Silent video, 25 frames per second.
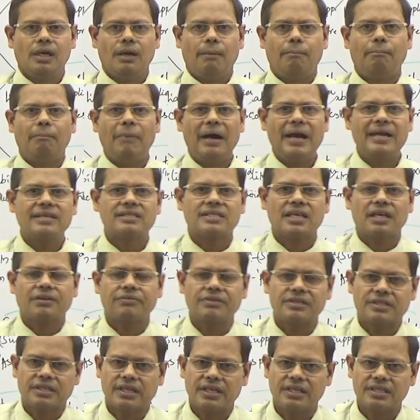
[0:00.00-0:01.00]
My
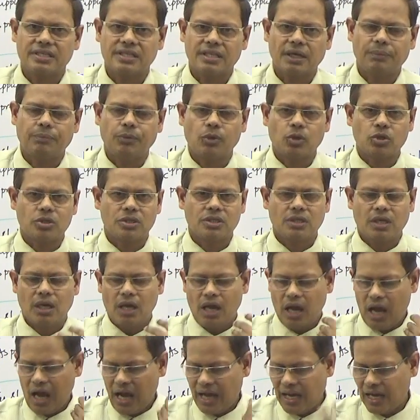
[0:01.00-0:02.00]
services, suppose
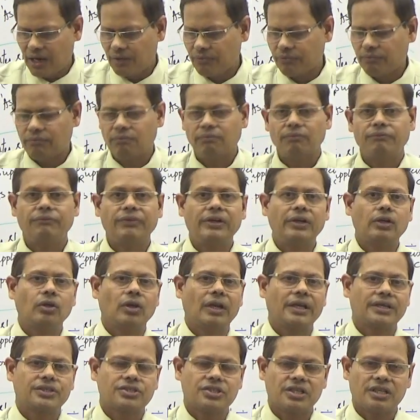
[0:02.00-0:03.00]
I have video
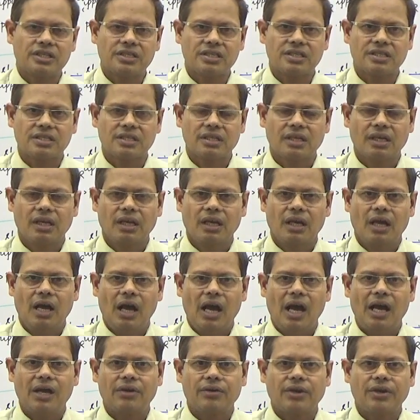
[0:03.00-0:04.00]
lectures,
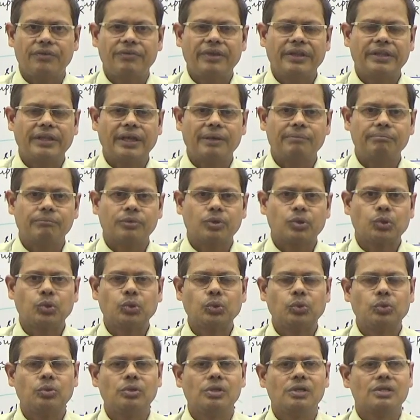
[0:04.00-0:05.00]
I have given them
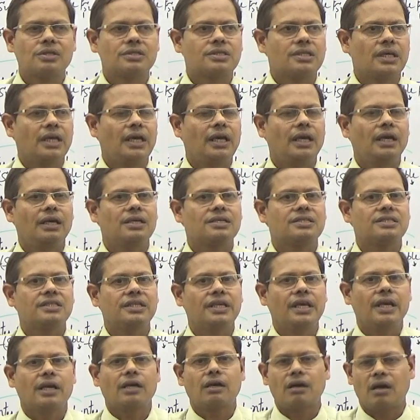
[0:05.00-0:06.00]
to say
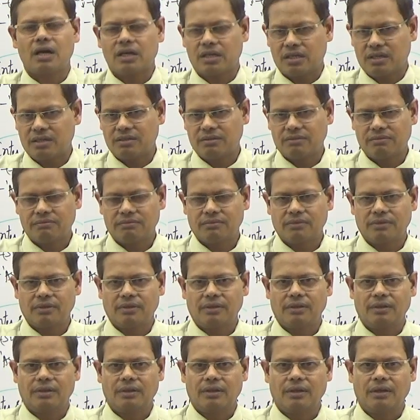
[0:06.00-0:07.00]
CA Cart,
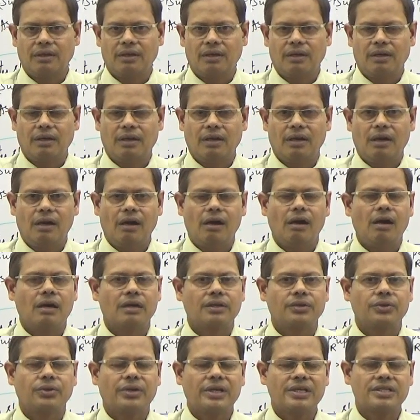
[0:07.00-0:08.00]

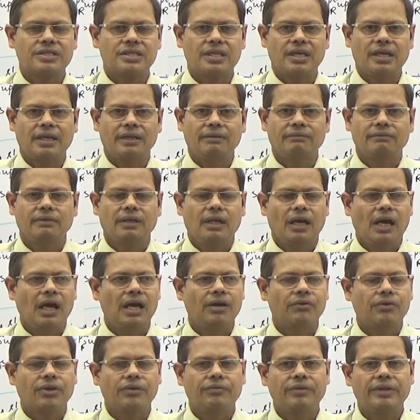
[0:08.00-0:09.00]
or you can say I
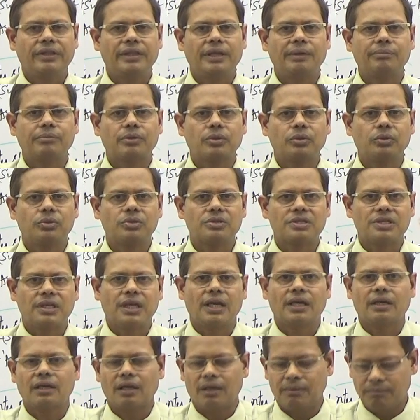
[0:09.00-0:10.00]
have given them to
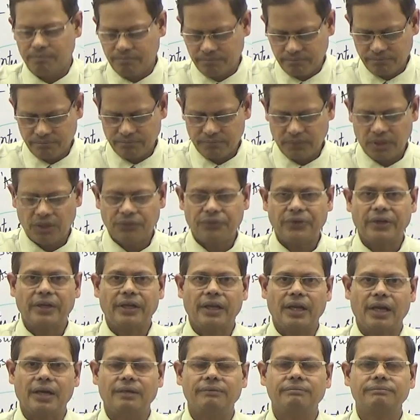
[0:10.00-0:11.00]
CA Club of
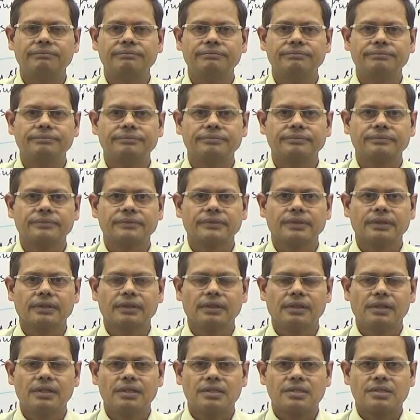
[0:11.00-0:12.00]
India.
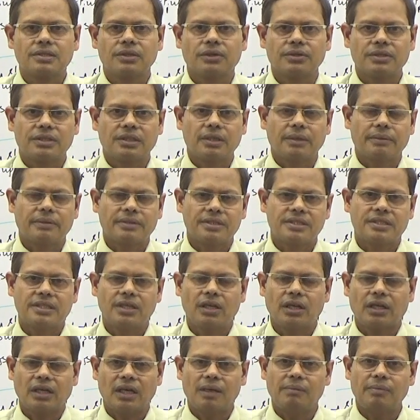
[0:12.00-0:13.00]
So, that
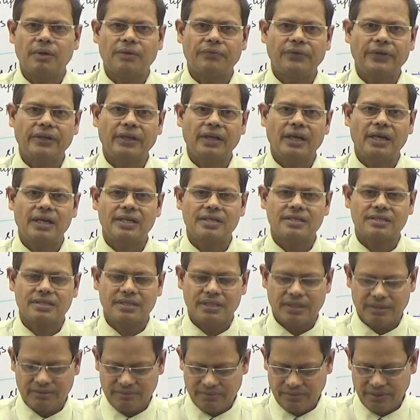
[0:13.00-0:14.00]
CA Club of India is
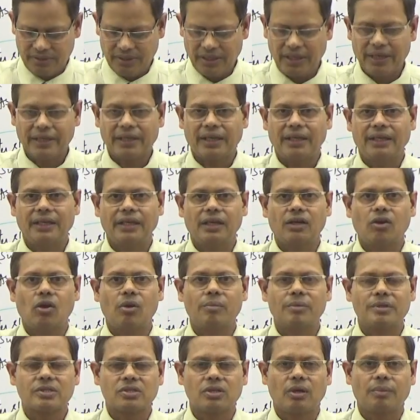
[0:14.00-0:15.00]
like an
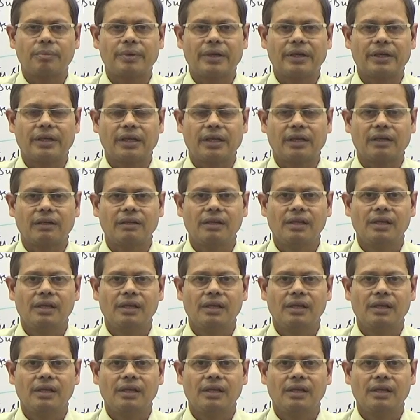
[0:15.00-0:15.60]
e-commerce operator,